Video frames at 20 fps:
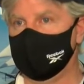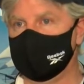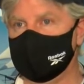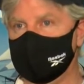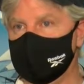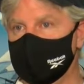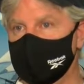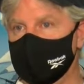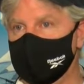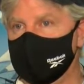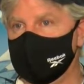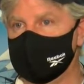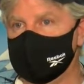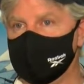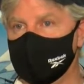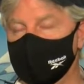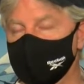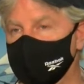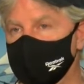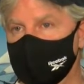to date has
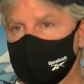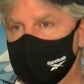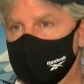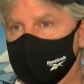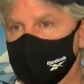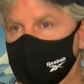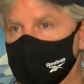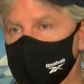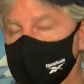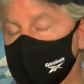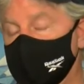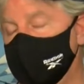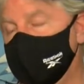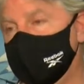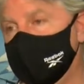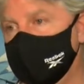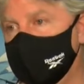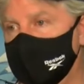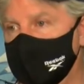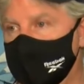been phenomenal, and I
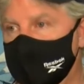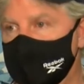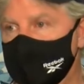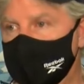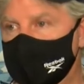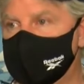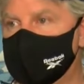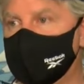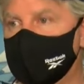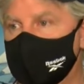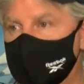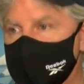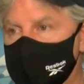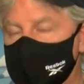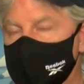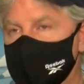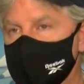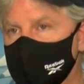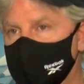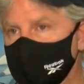think as we
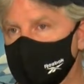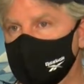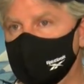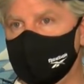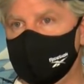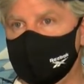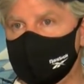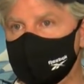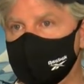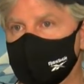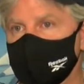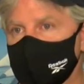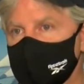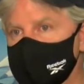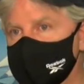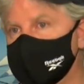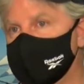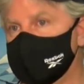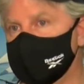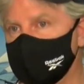continue to move
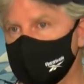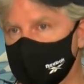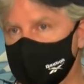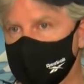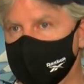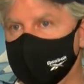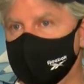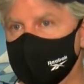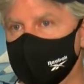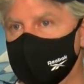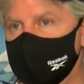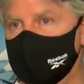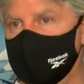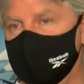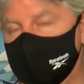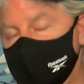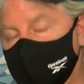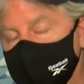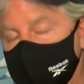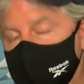towards this recovery,
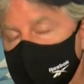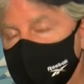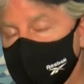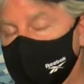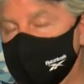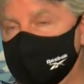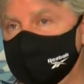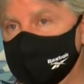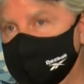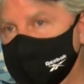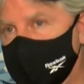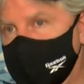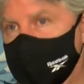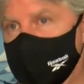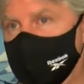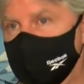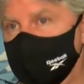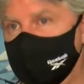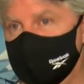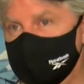recovery, no matter
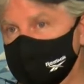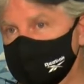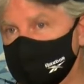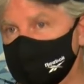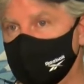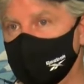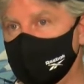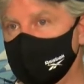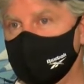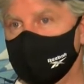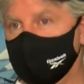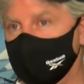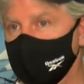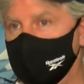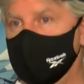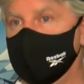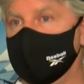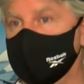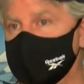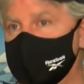how short or
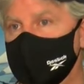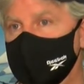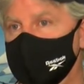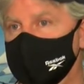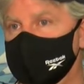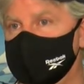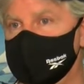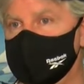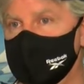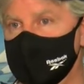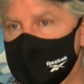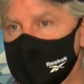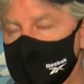long it takes,